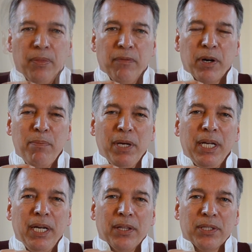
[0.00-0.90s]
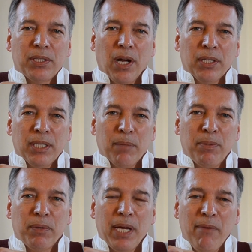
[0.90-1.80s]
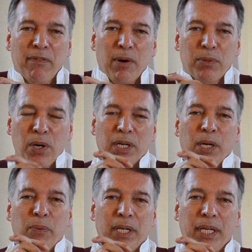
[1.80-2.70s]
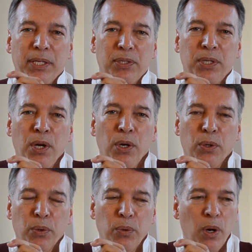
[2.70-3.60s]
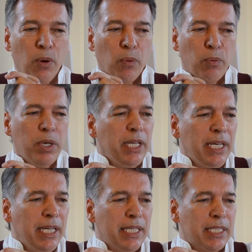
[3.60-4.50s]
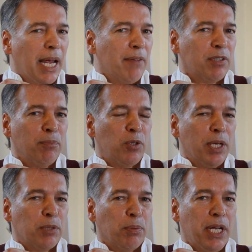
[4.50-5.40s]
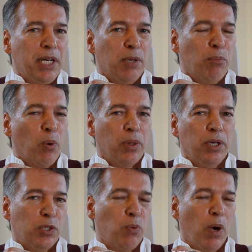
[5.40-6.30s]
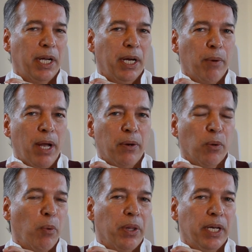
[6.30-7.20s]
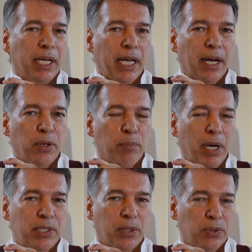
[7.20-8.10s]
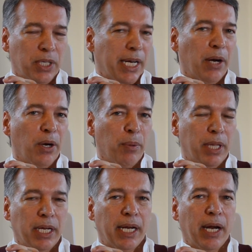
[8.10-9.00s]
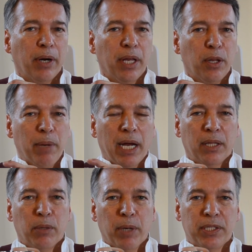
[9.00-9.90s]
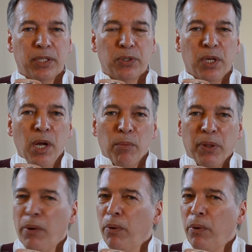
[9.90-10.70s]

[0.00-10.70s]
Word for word: The very beginning of this concept came from talking with kids who really needed to have some transportation more than just walking around or where they could get on their bicycles and carrying what they could carry on their back on their bicycles, but they